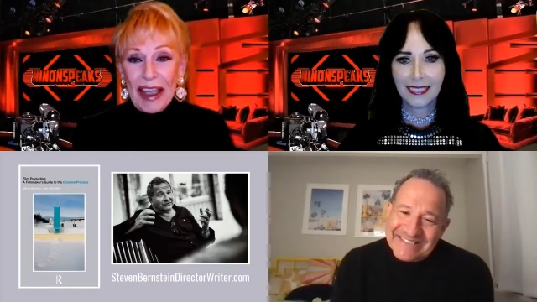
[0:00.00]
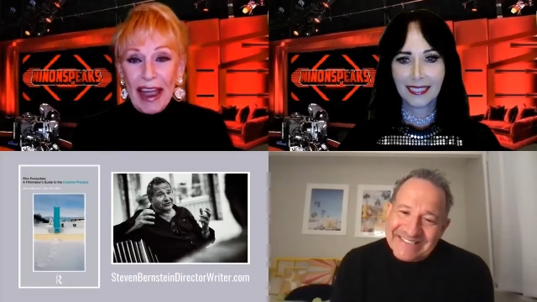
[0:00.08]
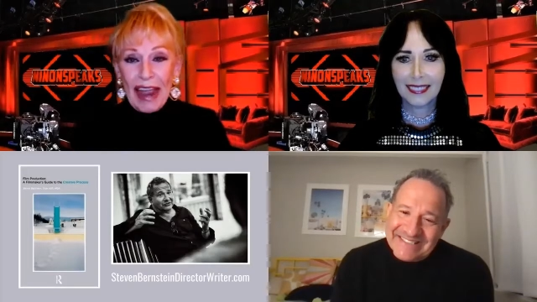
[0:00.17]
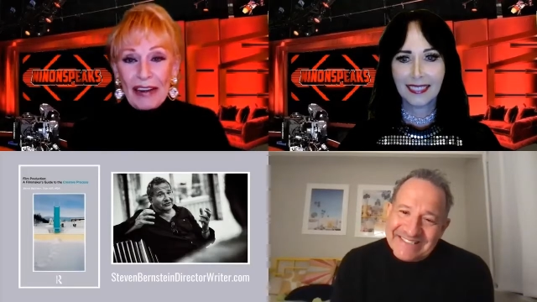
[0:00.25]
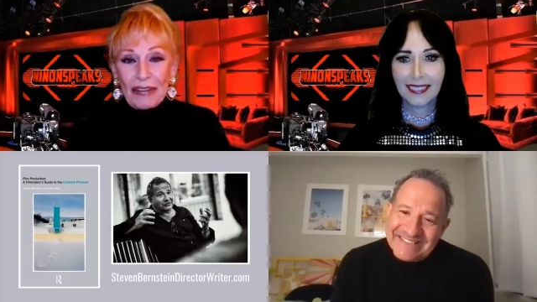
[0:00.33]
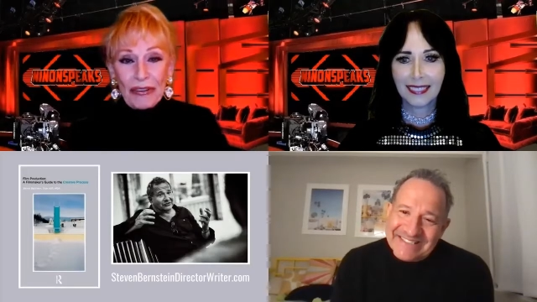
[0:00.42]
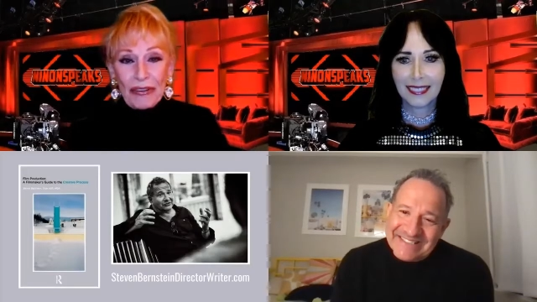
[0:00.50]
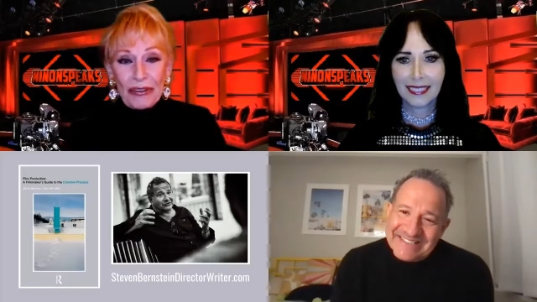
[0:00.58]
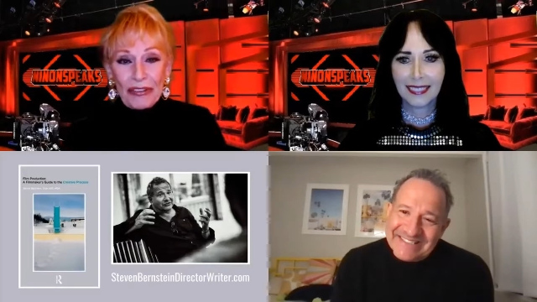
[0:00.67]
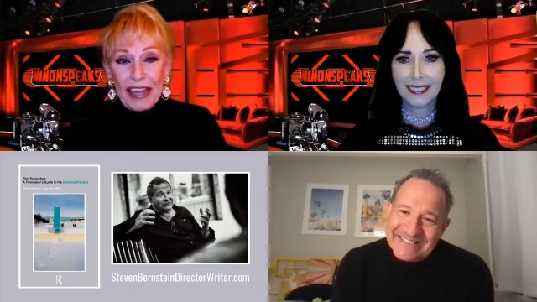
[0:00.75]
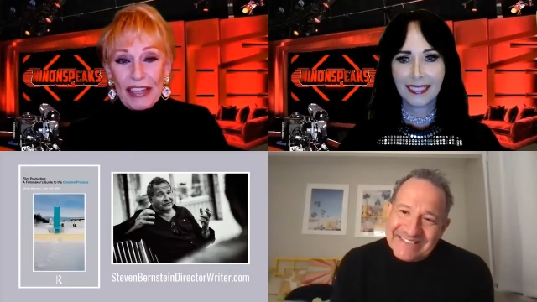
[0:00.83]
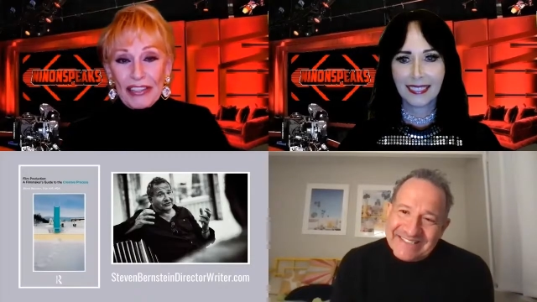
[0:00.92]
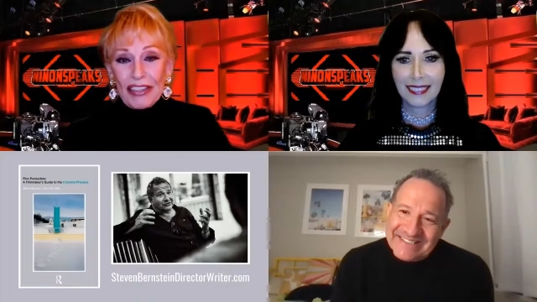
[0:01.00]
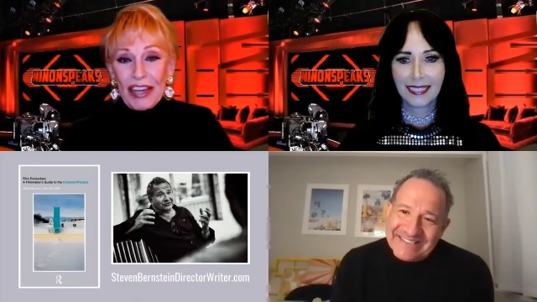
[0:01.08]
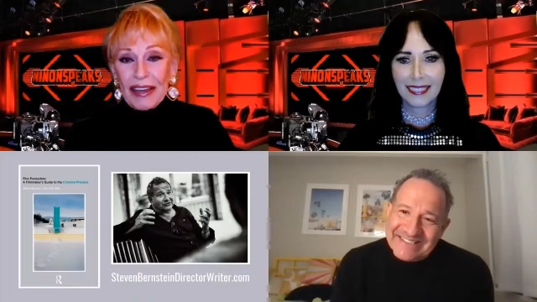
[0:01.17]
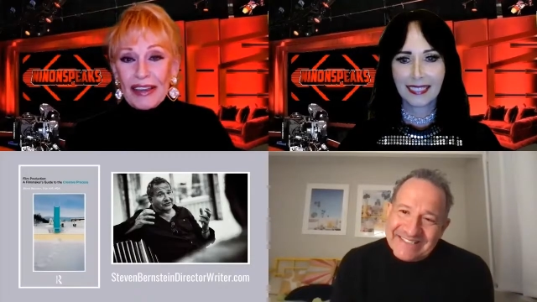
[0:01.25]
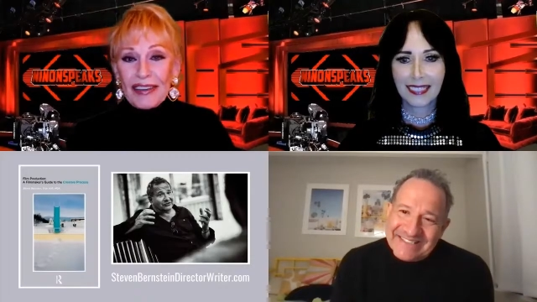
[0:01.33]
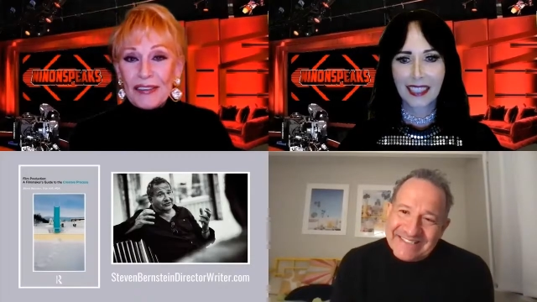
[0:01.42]
Speaker 1: And of course,
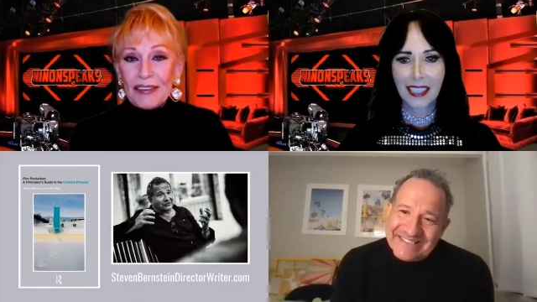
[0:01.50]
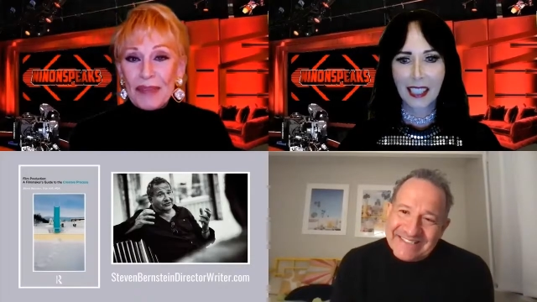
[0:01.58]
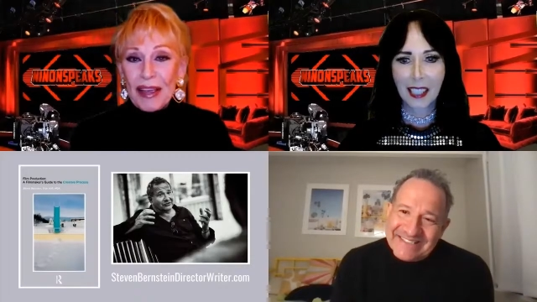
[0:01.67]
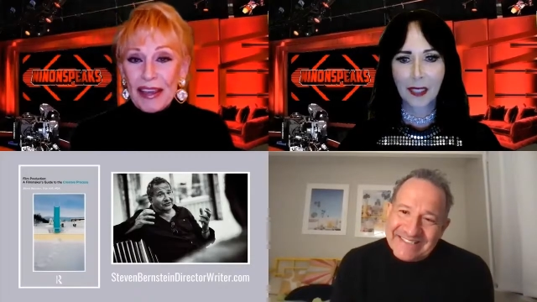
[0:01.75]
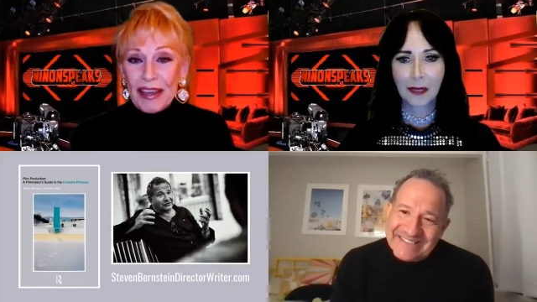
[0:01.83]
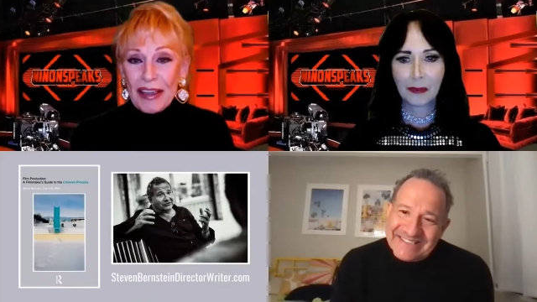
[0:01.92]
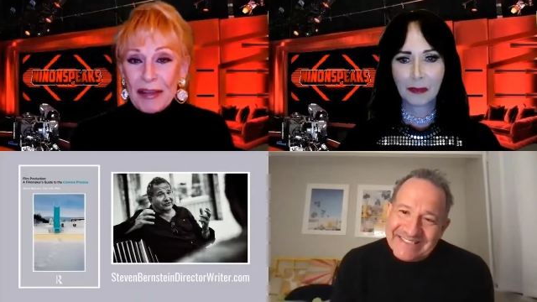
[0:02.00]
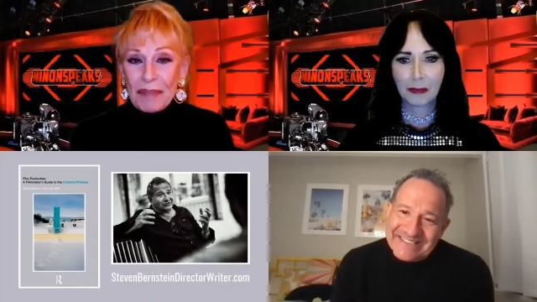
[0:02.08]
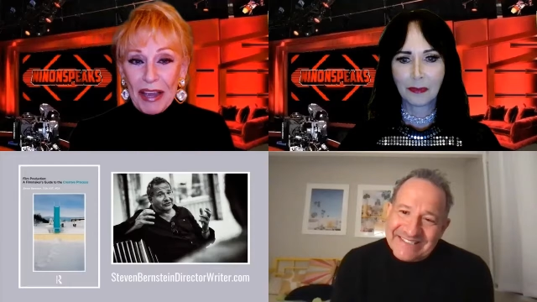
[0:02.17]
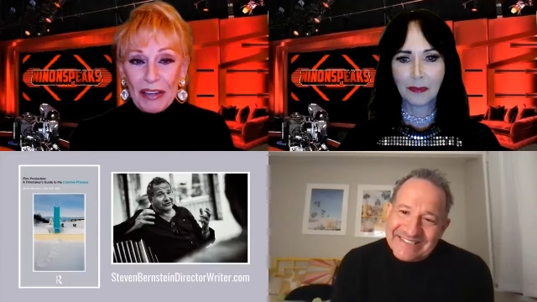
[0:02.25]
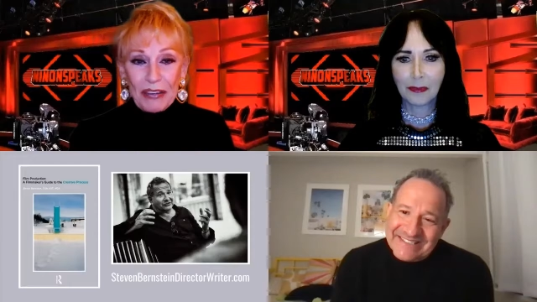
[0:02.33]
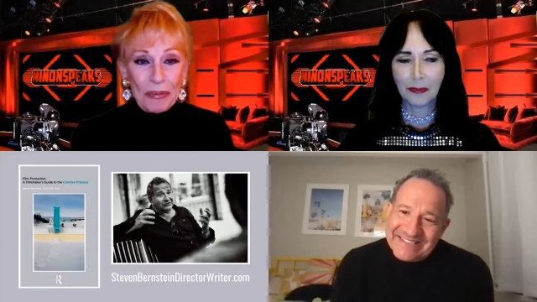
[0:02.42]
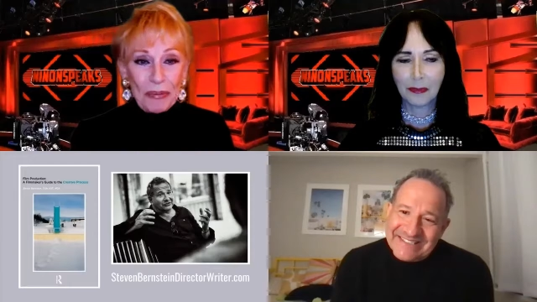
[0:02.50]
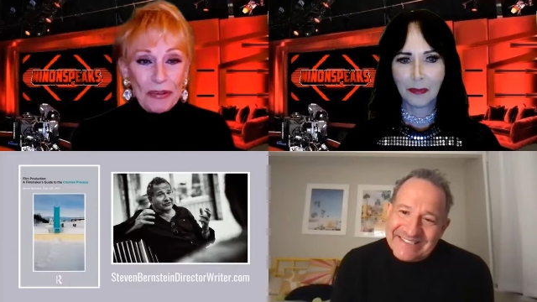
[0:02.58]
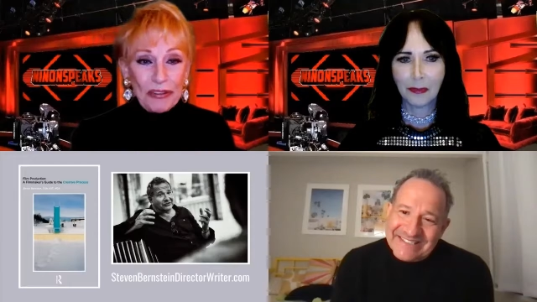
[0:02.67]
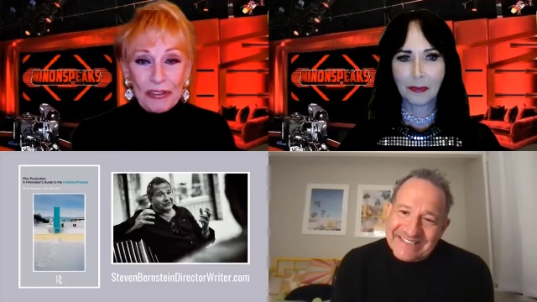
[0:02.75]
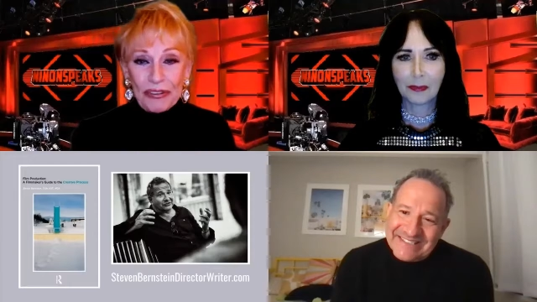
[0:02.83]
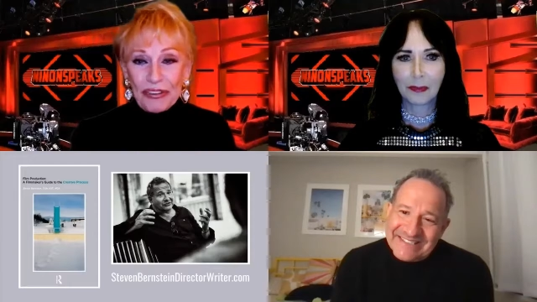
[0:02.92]
AJ is my uh, my new
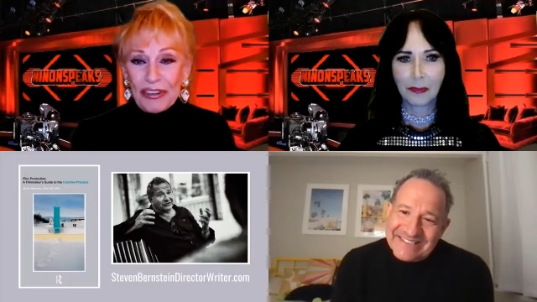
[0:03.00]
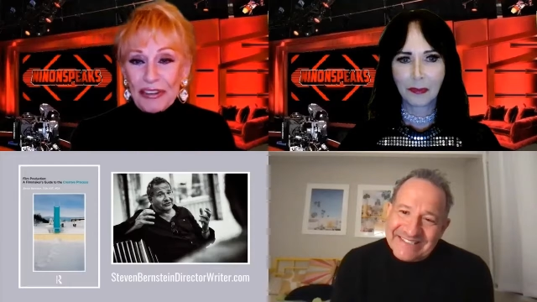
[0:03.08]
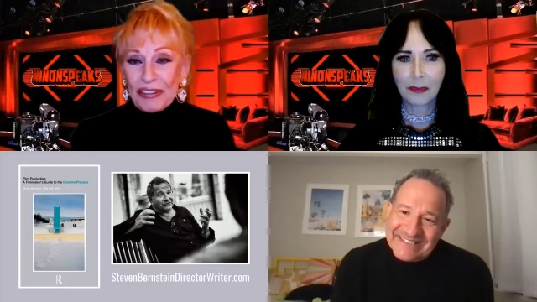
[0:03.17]
producer,